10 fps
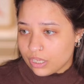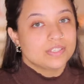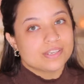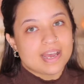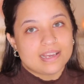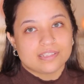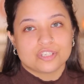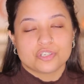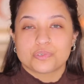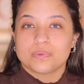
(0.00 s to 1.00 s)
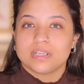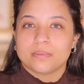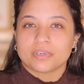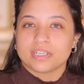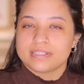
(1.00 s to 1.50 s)
So as usual,
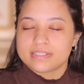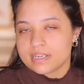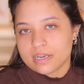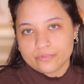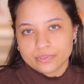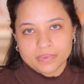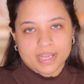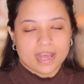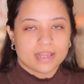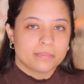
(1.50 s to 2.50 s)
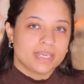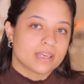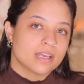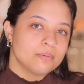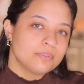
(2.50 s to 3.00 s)
I'm gonna start with my eye
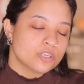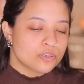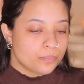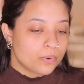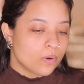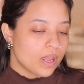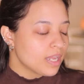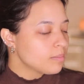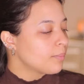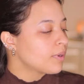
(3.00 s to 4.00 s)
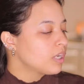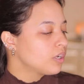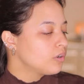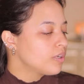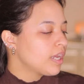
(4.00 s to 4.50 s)
makeup. So to prime, I'm gonna
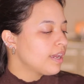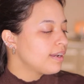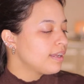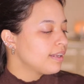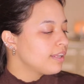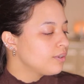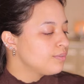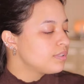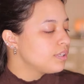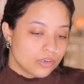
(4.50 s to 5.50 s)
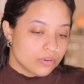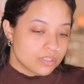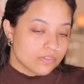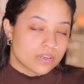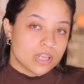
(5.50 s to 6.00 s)
go ahead and use the Dose
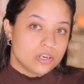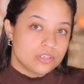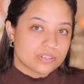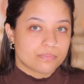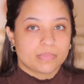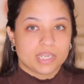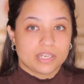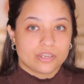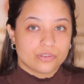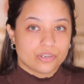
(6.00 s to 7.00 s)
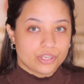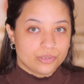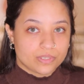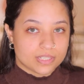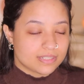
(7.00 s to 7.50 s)
of Colors Meet Your
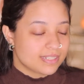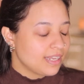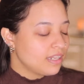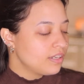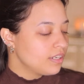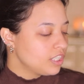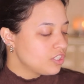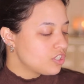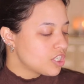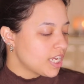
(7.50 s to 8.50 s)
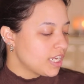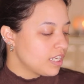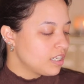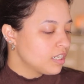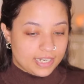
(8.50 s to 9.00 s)
Hue Concealer in
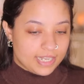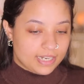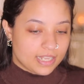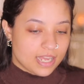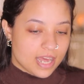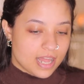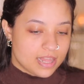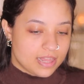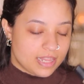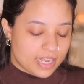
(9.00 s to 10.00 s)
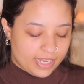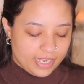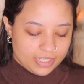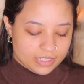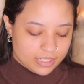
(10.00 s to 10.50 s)
shade 10
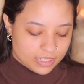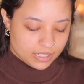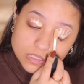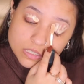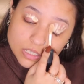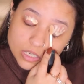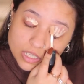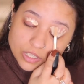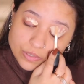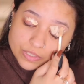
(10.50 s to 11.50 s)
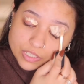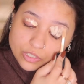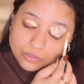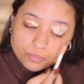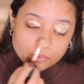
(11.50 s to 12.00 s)
Light. Just gonna use it
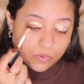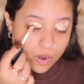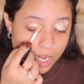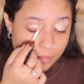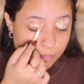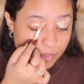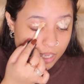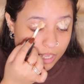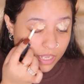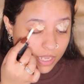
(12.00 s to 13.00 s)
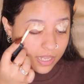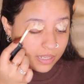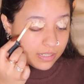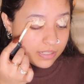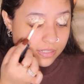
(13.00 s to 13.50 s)
to prime my
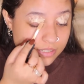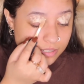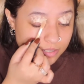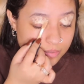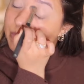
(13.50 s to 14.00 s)
eyelids.